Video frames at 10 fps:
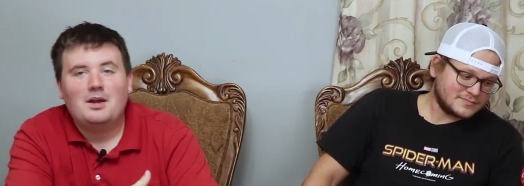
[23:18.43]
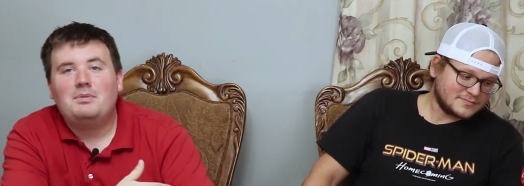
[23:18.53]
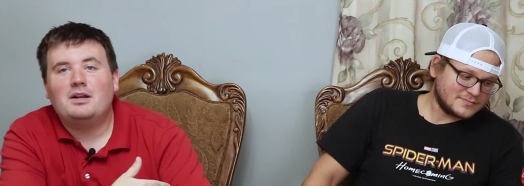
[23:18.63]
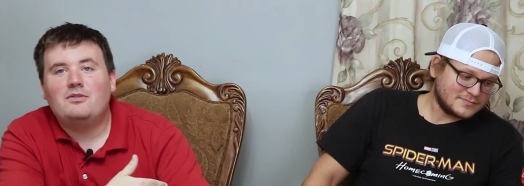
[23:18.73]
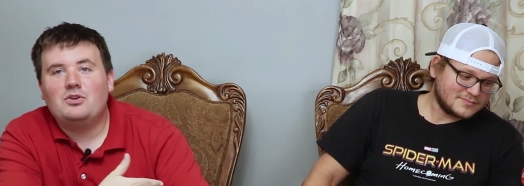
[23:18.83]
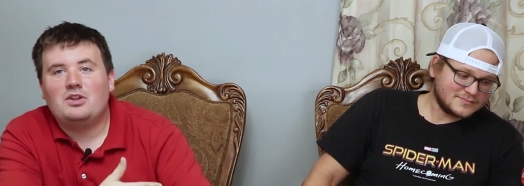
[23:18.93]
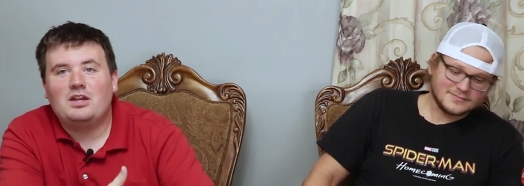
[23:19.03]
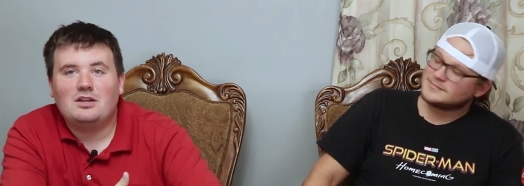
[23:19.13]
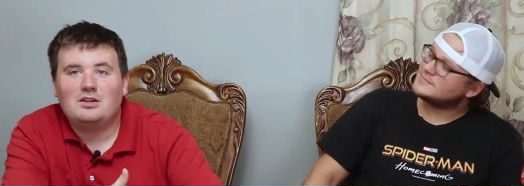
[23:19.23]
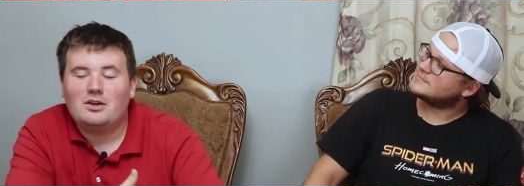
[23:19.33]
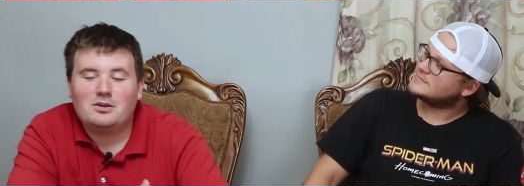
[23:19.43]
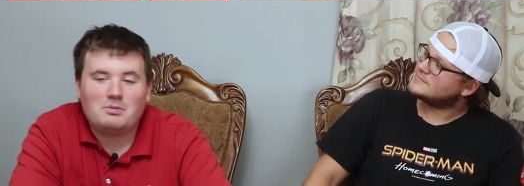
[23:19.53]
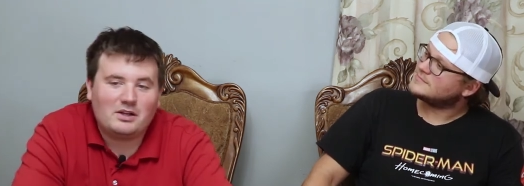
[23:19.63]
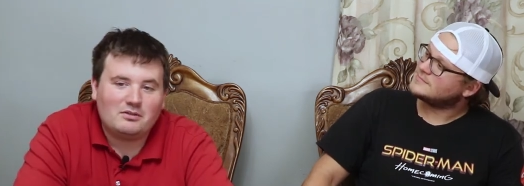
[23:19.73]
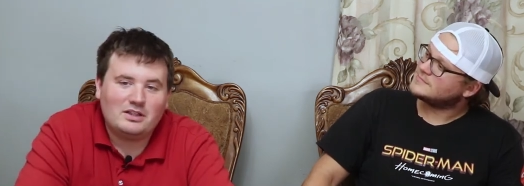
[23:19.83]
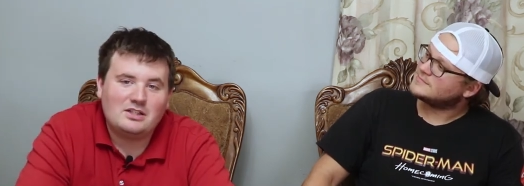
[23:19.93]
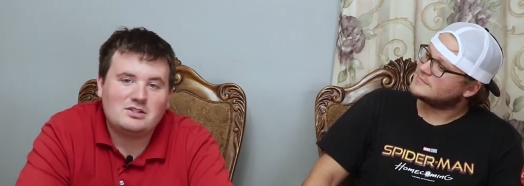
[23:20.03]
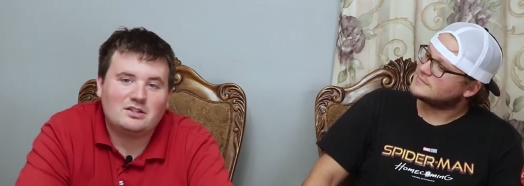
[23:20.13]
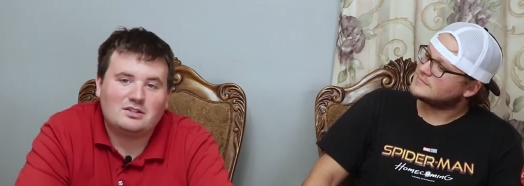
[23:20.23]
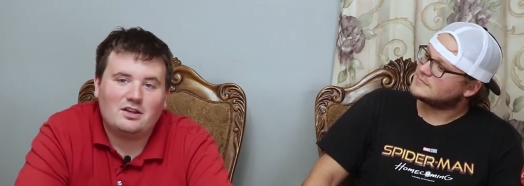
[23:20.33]
Speaker 1: But if you think, you know, you bring in religion
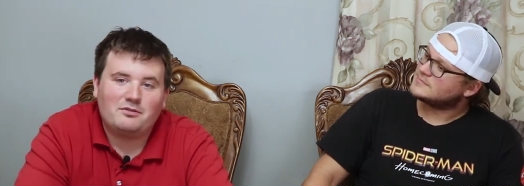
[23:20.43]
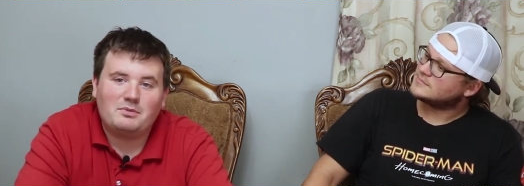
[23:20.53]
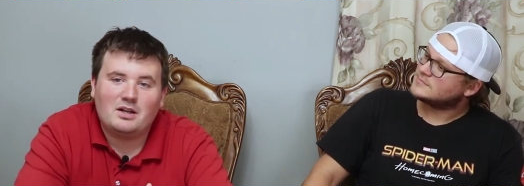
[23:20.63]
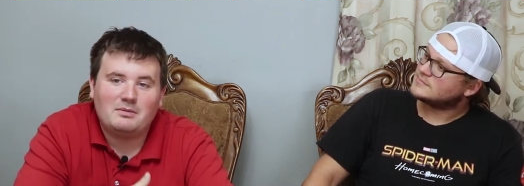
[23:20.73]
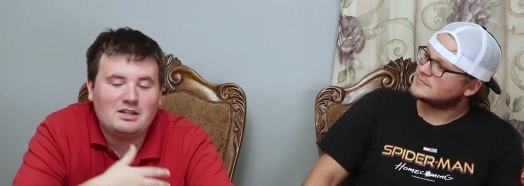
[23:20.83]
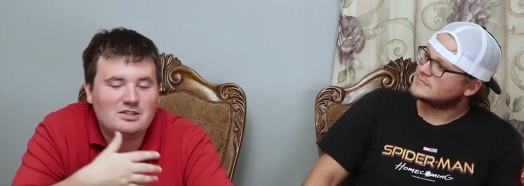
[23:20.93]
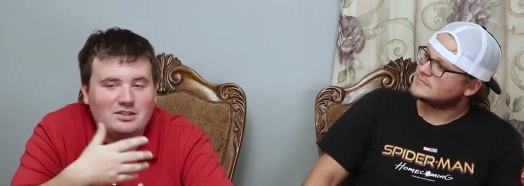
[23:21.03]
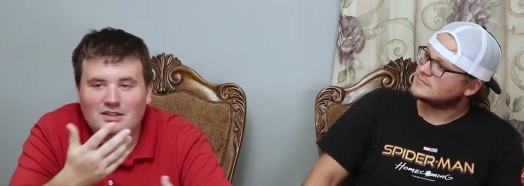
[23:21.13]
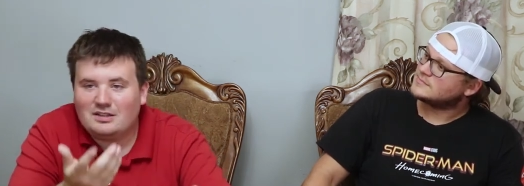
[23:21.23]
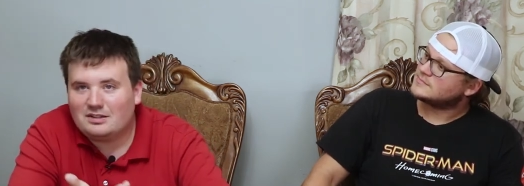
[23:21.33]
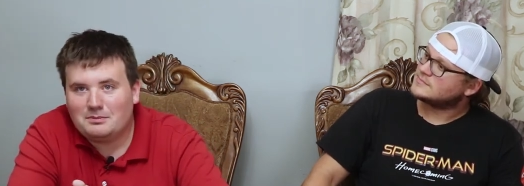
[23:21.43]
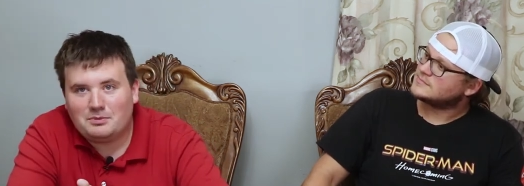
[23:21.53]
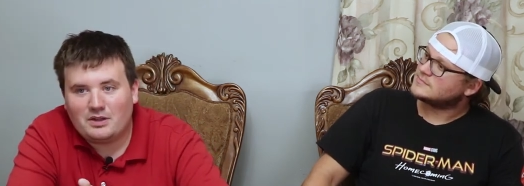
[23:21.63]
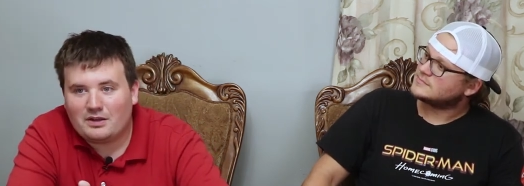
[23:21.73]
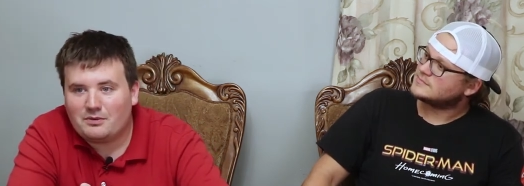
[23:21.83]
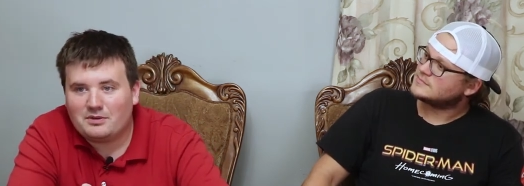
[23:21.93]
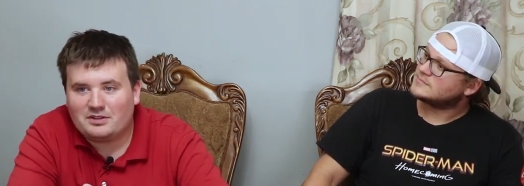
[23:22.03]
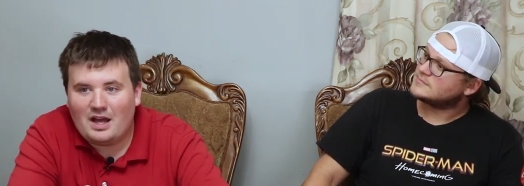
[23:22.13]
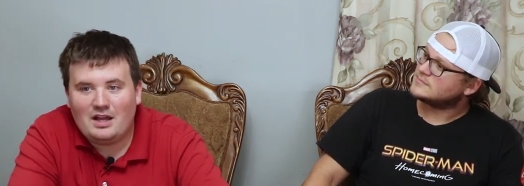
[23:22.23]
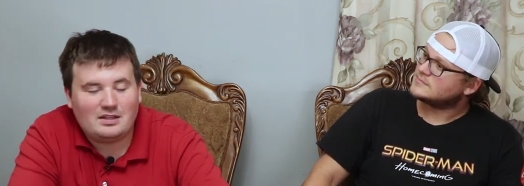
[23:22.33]
and stuff, but I mean, just as a simple, like from a
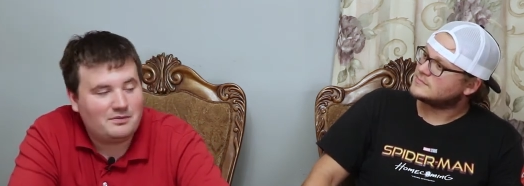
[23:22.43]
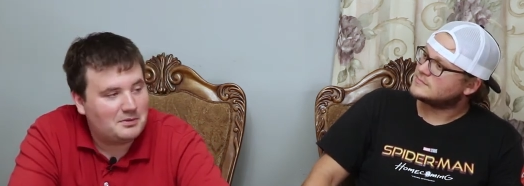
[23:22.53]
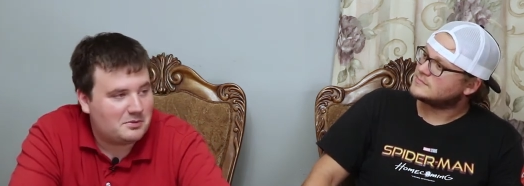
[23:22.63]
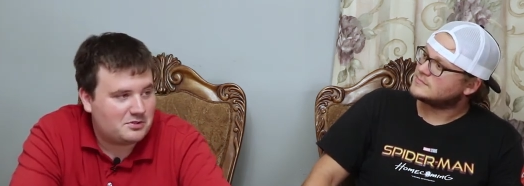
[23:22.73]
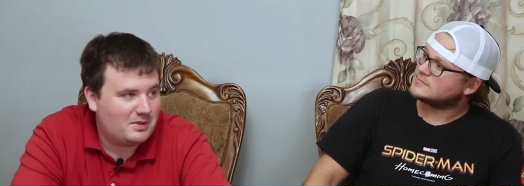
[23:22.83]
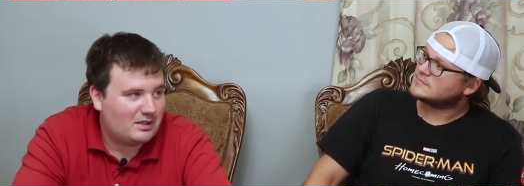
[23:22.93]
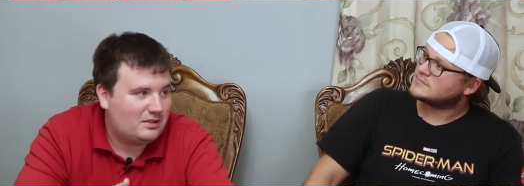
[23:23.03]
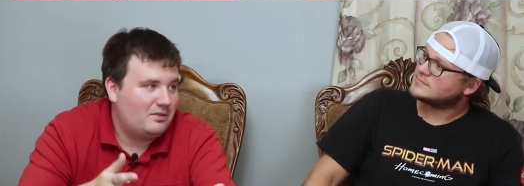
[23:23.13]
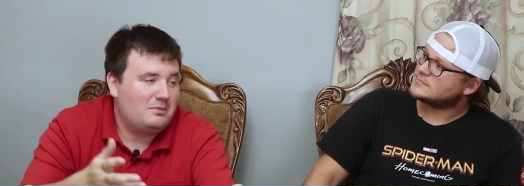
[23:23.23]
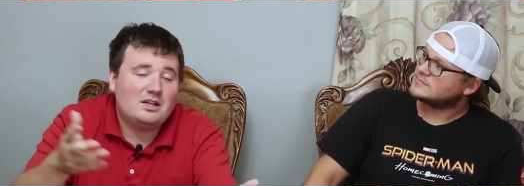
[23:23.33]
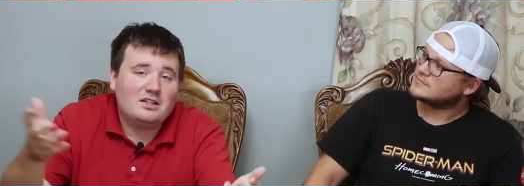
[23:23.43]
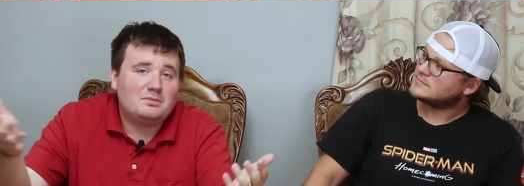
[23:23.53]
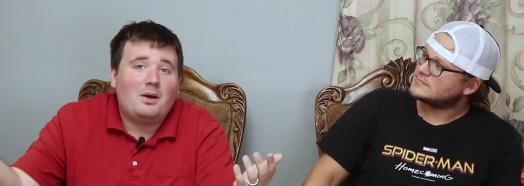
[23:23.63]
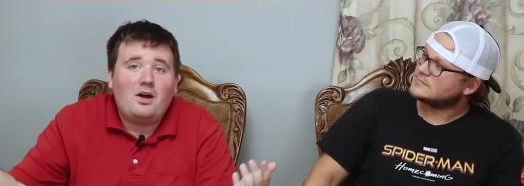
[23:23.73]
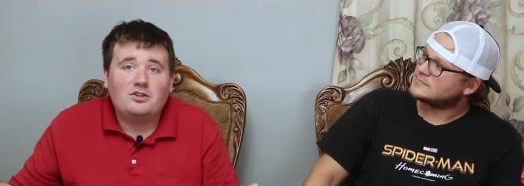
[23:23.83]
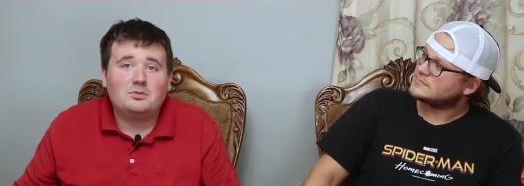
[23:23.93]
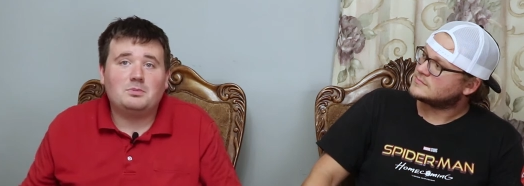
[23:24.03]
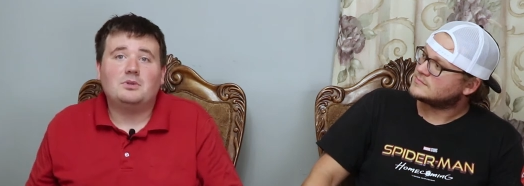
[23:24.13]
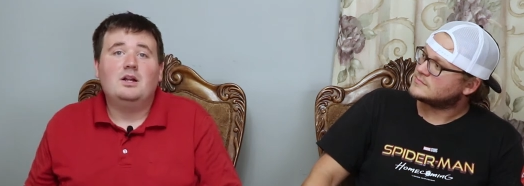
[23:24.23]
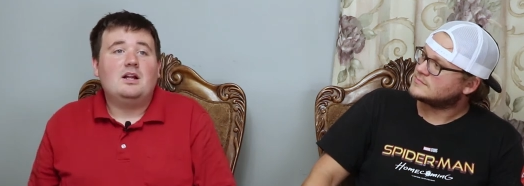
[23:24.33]
scientific perspective, I mean, it's
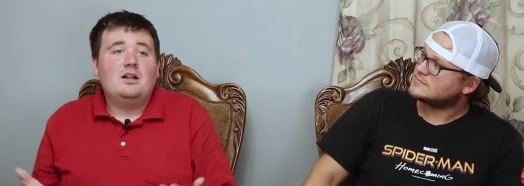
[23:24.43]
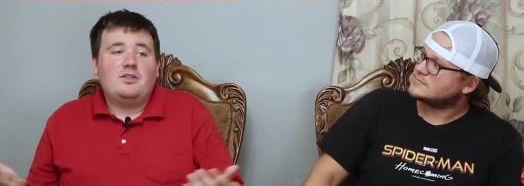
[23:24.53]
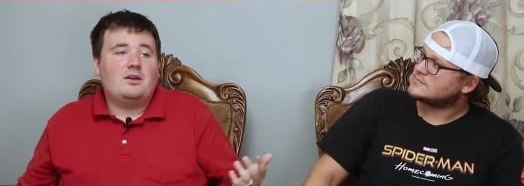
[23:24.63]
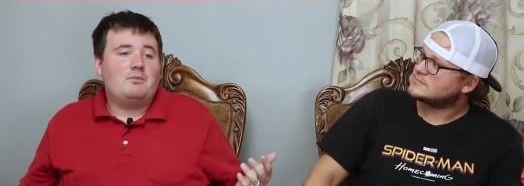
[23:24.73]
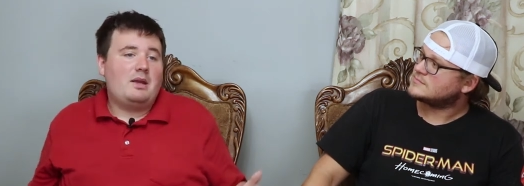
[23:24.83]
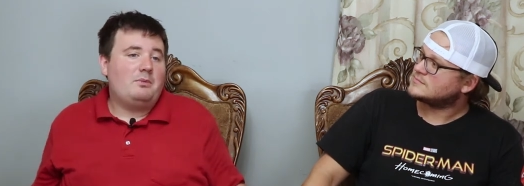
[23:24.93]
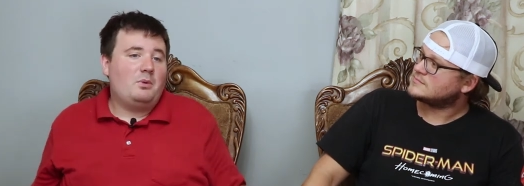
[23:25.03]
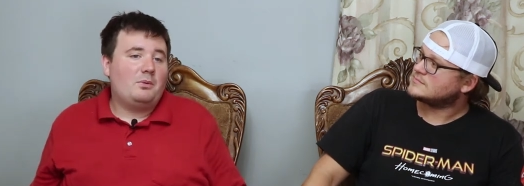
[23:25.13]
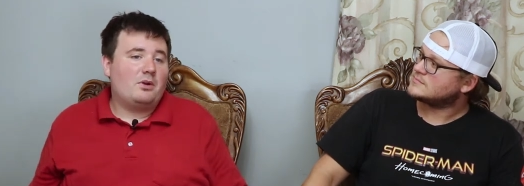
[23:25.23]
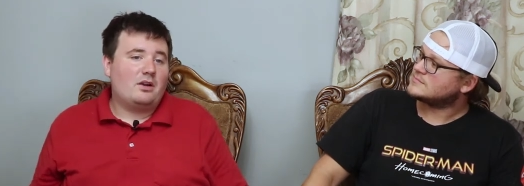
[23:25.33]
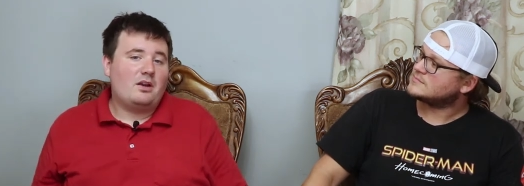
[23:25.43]
possible that maybe we were an